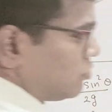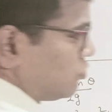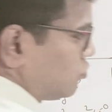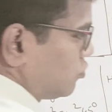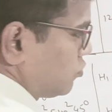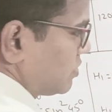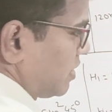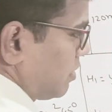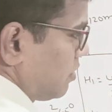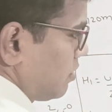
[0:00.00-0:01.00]
2 2s
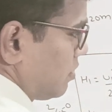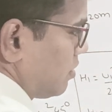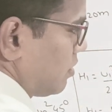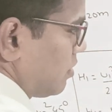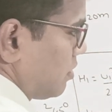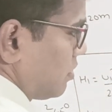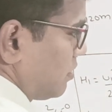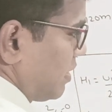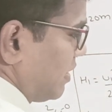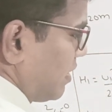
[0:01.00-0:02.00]
are,
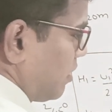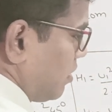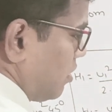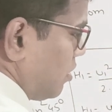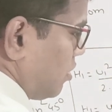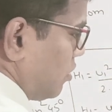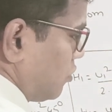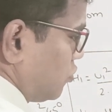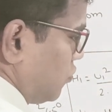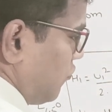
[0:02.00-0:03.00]
then here
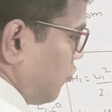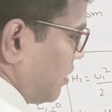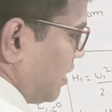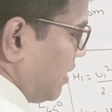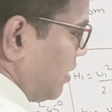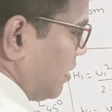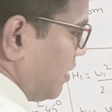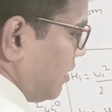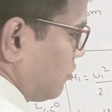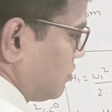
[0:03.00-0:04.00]

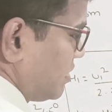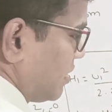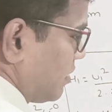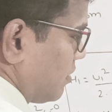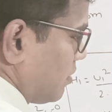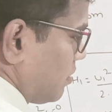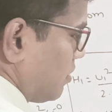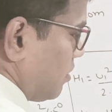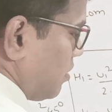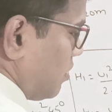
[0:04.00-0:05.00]
240 into g.
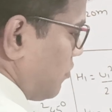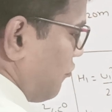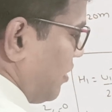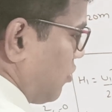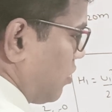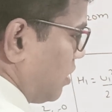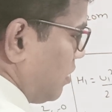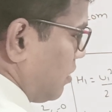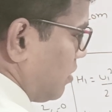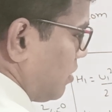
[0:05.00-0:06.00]
We
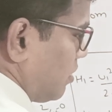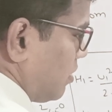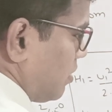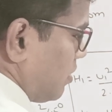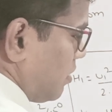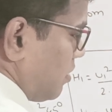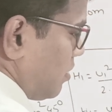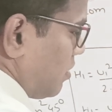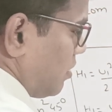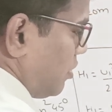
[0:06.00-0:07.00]
got
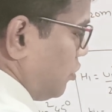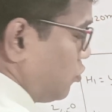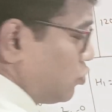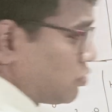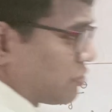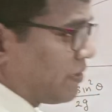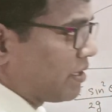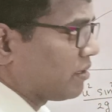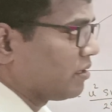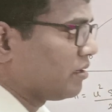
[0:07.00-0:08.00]
u2
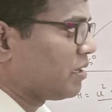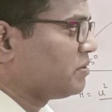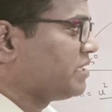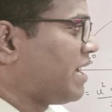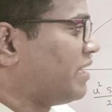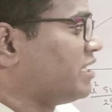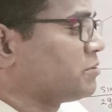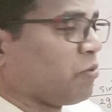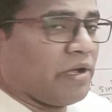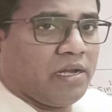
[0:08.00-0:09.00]
square. That means at
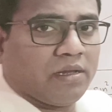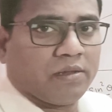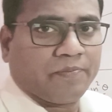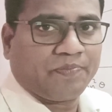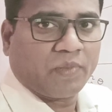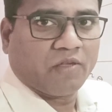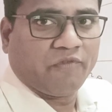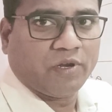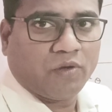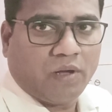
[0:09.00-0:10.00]
this point
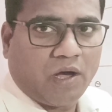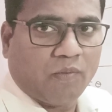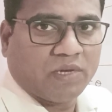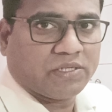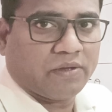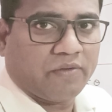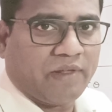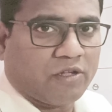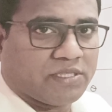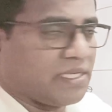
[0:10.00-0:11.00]
we know how much
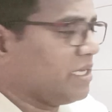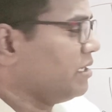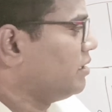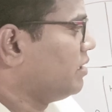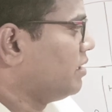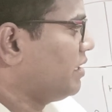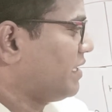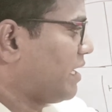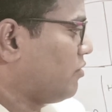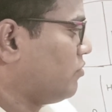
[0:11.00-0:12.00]
velocity
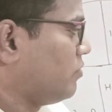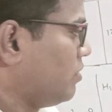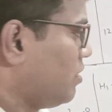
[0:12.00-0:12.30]
it has.